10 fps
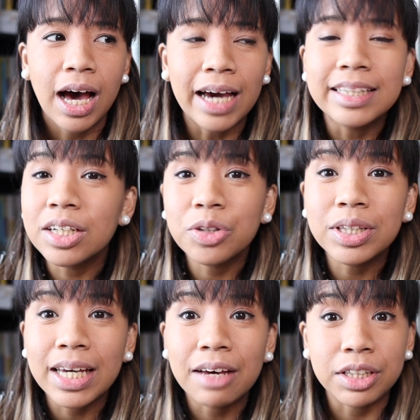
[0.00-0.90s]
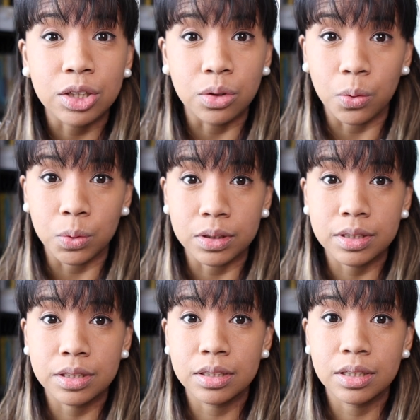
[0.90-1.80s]
I didn't really have any
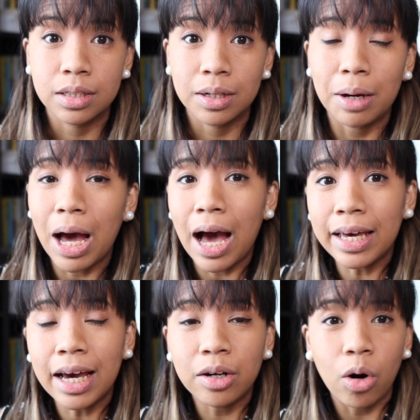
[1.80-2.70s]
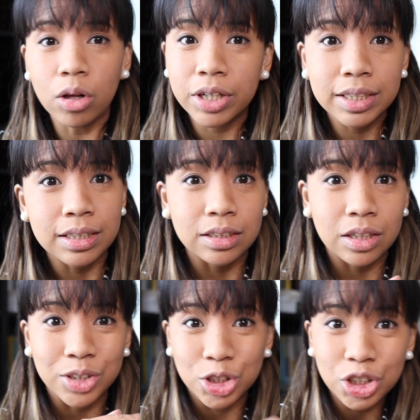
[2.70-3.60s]
goals. I had already
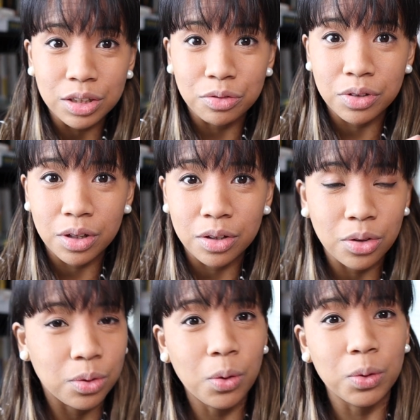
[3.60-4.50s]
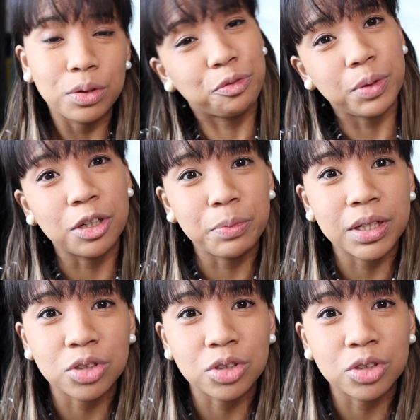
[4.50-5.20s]
achieved the goal of becoming a